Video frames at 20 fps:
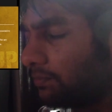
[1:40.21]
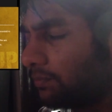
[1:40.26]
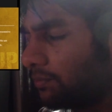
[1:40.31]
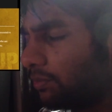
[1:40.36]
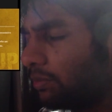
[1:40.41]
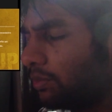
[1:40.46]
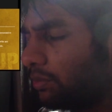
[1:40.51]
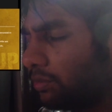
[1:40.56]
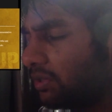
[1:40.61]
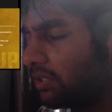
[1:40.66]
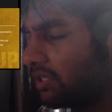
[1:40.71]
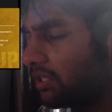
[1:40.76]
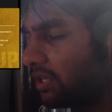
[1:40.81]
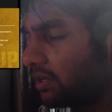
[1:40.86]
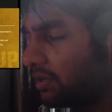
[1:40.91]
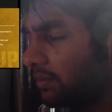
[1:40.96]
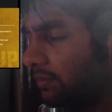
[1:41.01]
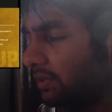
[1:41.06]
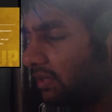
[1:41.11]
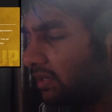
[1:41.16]
We'll
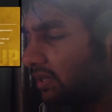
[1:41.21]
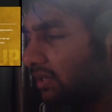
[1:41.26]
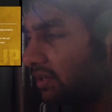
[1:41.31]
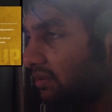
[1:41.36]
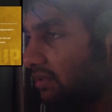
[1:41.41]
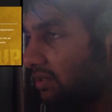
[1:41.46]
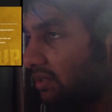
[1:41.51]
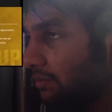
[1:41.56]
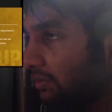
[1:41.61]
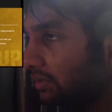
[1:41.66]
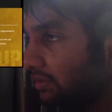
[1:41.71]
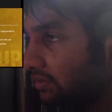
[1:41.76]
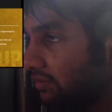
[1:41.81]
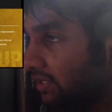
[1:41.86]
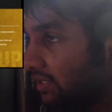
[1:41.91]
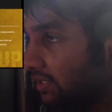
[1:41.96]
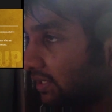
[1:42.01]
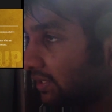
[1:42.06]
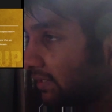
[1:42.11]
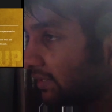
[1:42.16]
talk about that in a bit.
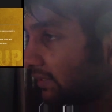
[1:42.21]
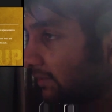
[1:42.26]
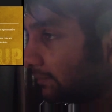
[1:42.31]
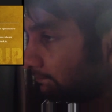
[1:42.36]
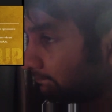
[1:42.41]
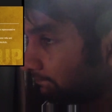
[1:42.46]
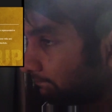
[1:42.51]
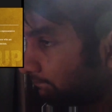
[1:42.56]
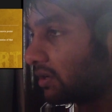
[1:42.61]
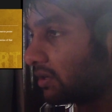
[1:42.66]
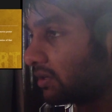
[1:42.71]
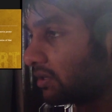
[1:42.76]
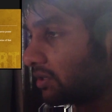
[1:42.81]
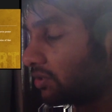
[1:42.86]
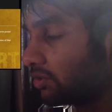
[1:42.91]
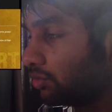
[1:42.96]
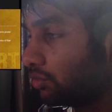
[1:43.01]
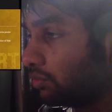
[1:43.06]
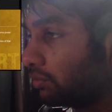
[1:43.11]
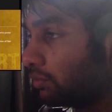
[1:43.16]

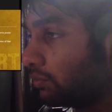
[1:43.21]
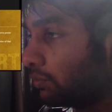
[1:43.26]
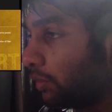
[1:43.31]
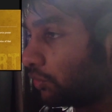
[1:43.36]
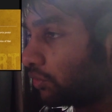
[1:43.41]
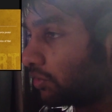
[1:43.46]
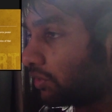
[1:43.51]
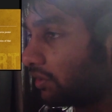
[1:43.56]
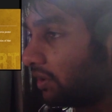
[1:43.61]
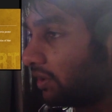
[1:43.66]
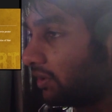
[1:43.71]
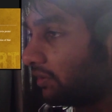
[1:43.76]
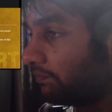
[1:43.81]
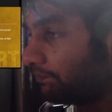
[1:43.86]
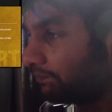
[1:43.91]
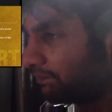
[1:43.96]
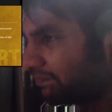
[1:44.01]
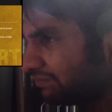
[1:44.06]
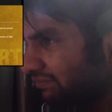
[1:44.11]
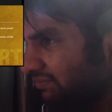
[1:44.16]
2, poster art.
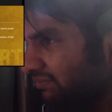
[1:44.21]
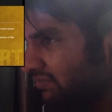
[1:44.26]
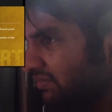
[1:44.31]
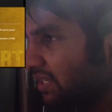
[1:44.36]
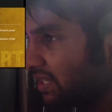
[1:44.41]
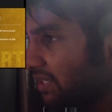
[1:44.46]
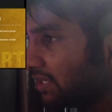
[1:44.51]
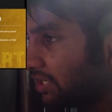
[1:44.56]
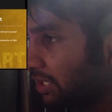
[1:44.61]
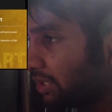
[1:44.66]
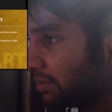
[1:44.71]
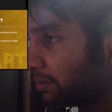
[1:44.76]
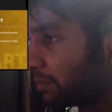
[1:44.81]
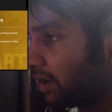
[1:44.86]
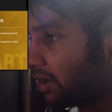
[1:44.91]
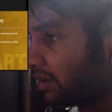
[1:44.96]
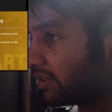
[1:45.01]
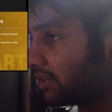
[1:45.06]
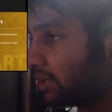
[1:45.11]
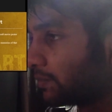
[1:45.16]
Each
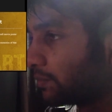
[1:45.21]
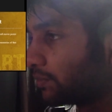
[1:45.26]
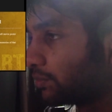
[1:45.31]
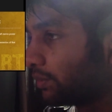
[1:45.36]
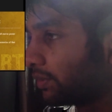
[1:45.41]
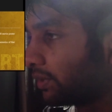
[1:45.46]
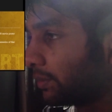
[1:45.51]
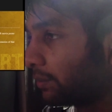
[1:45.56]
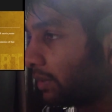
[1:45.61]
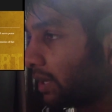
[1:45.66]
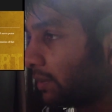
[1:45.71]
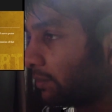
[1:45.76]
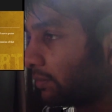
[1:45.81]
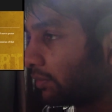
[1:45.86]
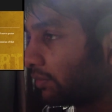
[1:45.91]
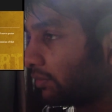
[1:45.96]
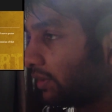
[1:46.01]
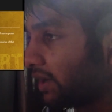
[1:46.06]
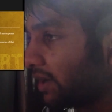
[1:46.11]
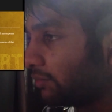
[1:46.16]
product comes with a paper
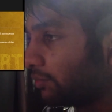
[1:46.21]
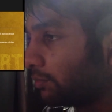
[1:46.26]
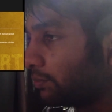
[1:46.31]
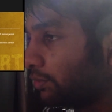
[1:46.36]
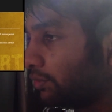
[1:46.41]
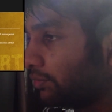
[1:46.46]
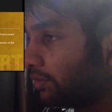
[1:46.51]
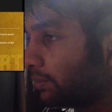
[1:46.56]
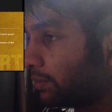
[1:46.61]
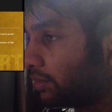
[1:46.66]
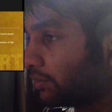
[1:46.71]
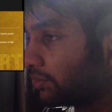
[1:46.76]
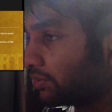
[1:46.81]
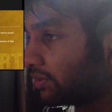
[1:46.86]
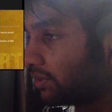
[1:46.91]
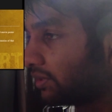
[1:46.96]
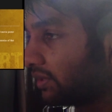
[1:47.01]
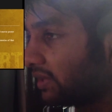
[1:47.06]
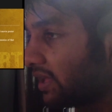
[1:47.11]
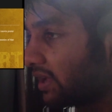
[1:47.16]
craft movie
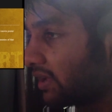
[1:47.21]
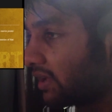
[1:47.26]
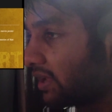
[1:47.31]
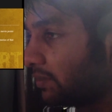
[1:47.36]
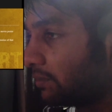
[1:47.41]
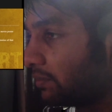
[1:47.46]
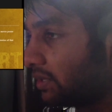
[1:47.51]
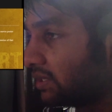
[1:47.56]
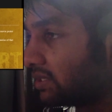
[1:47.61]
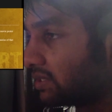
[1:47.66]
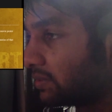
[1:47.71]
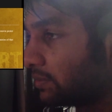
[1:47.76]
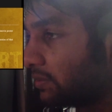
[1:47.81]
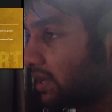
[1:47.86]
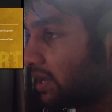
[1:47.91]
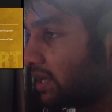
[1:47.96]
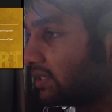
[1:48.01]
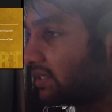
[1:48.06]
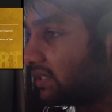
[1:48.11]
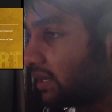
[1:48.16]
poster that can be
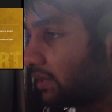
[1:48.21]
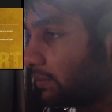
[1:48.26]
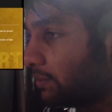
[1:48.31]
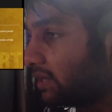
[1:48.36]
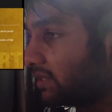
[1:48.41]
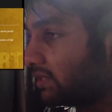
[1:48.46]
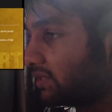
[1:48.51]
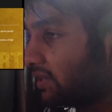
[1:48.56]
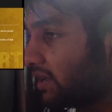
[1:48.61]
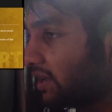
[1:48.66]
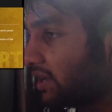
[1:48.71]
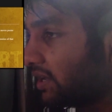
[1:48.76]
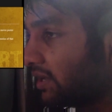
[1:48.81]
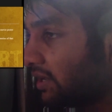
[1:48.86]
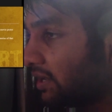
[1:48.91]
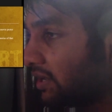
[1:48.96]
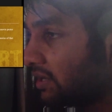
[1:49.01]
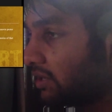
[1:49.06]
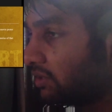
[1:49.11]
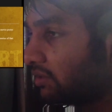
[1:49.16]
displayed side by side.
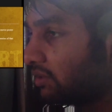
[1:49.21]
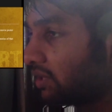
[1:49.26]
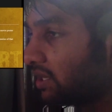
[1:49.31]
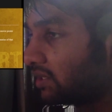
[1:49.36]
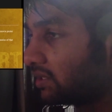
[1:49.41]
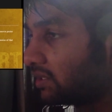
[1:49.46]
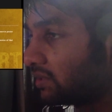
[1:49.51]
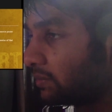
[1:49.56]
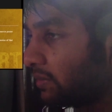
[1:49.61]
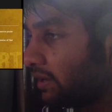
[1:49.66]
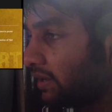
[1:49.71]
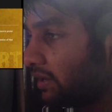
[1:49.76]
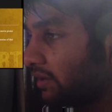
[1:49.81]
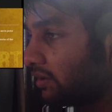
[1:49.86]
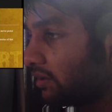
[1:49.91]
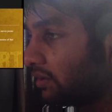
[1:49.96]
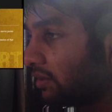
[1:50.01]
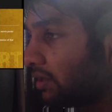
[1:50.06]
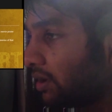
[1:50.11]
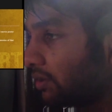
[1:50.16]
You can display it
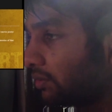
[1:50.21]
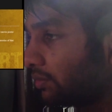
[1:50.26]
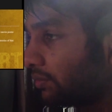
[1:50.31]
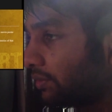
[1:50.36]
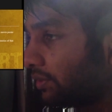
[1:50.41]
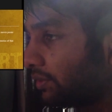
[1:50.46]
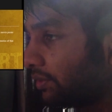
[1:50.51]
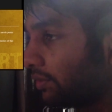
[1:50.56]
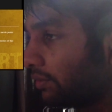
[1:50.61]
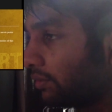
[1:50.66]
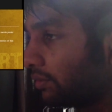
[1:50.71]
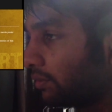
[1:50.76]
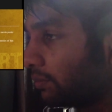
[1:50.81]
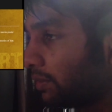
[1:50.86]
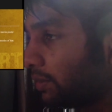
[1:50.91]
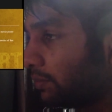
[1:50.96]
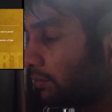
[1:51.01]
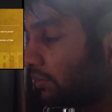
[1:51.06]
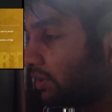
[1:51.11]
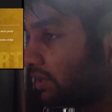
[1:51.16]
along with your
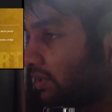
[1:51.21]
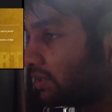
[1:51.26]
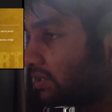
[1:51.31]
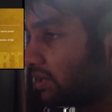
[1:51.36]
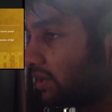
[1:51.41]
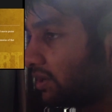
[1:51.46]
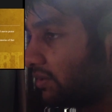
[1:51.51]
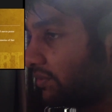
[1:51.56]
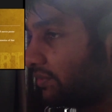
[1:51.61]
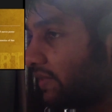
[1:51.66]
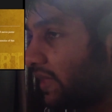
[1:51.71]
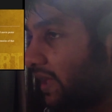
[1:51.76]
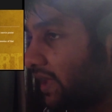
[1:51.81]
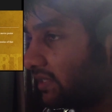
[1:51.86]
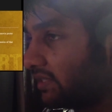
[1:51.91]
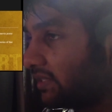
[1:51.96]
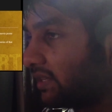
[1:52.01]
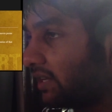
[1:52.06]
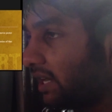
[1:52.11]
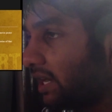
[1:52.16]
memories of
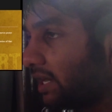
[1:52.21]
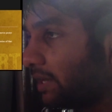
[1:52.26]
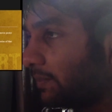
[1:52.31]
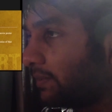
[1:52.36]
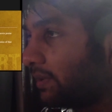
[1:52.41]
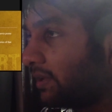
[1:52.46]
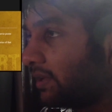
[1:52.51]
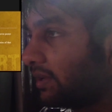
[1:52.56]
that time.